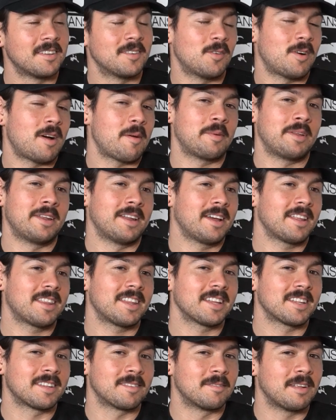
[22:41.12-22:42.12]
I mean, I
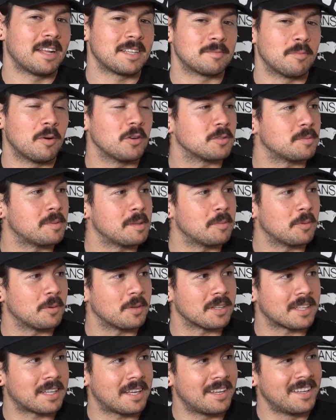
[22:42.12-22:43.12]
think that's most people
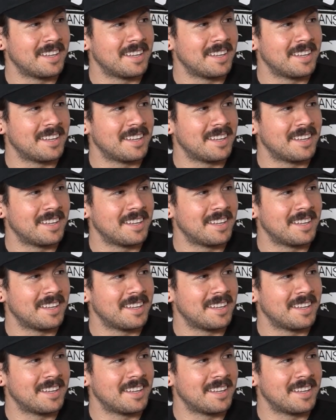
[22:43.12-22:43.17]
at